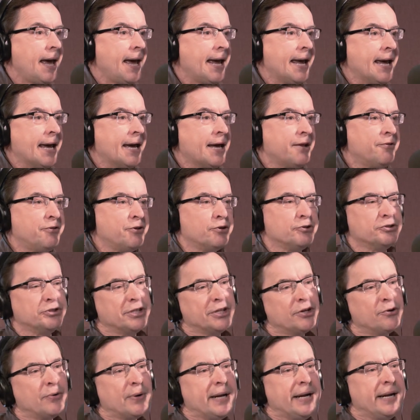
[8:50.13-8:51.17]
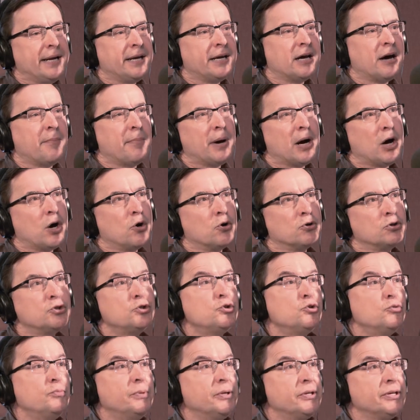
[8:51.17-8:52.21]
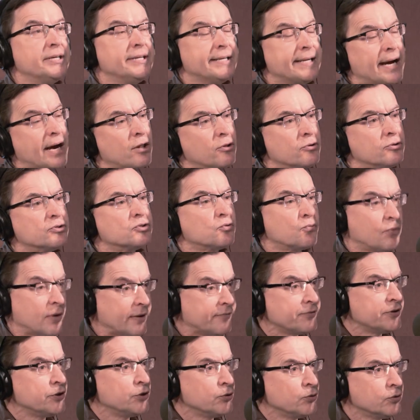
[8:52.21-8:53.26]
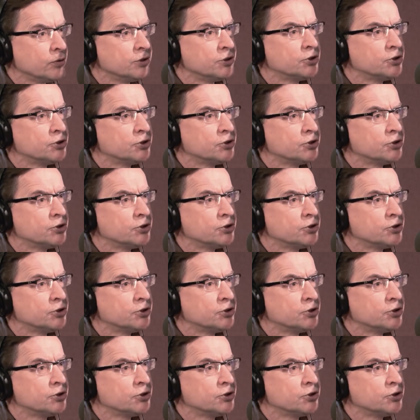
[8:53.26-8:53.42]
And they're generating about $2 billion of revenue.